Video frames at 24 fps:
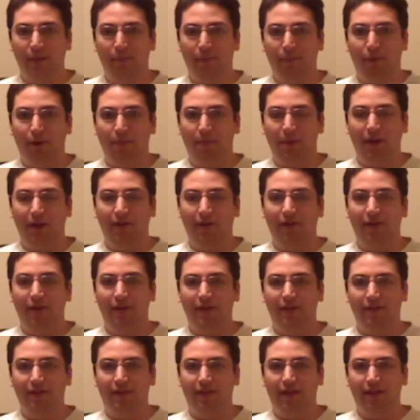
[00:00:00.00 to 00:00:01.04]

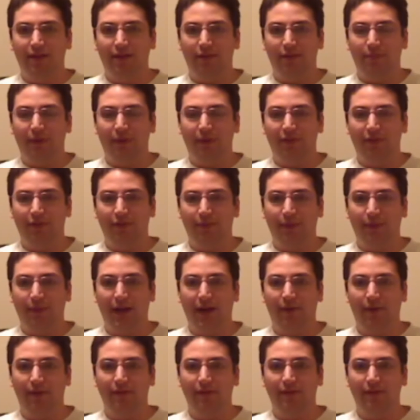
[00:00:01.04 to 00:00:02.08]
Barbarians get special
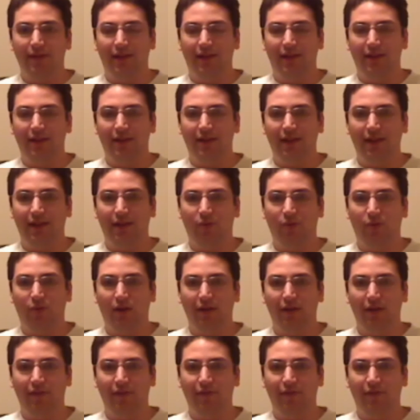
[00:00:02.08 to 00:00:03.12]
powers they can take
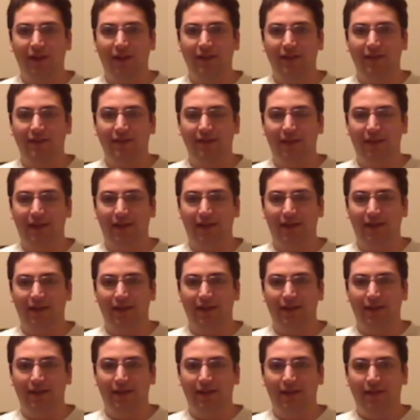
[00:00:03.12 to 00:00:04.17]
while they're frenzying.
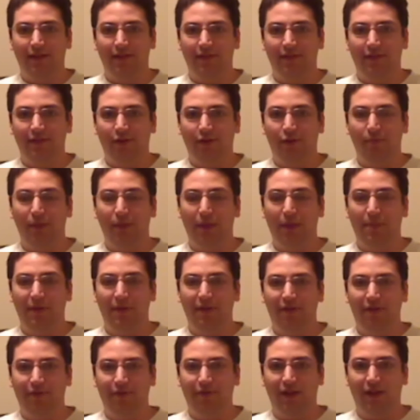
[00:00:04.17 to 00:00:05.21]
So maybe
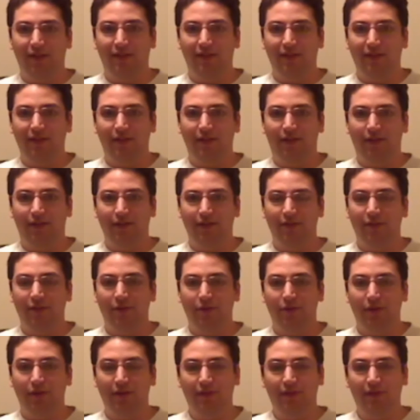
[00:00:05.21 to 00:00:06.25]
your frenzy
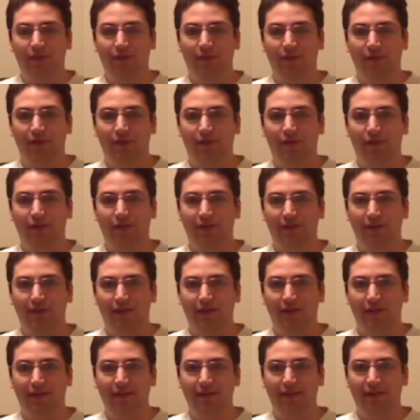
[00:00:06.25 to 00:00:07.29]
also lets you increase the
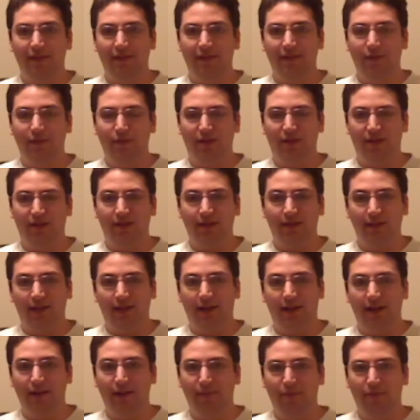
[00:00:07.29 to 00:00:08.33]
distance you can
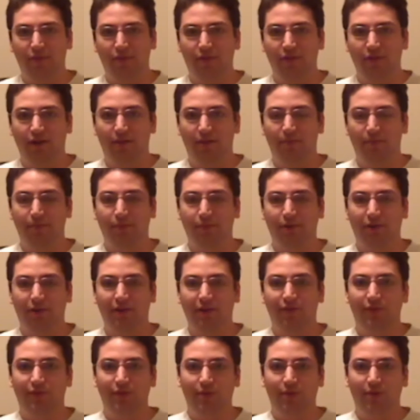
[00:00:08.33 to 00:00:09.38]
climb or jump, or
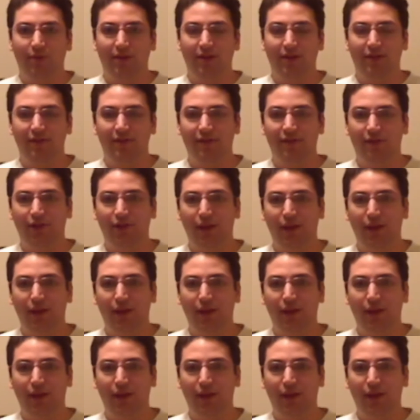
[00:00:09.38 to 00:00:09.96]
gives you additional